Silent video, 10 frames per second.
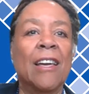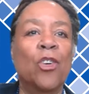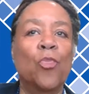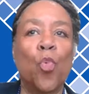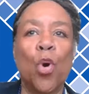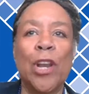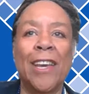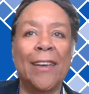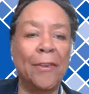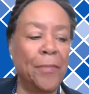Good
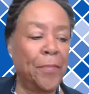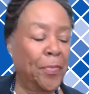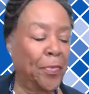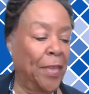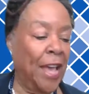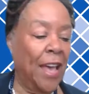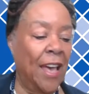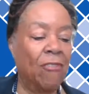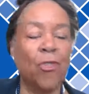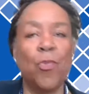morning,
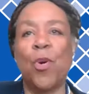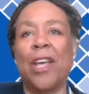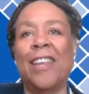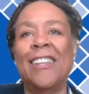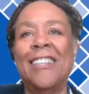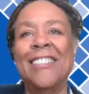everyone,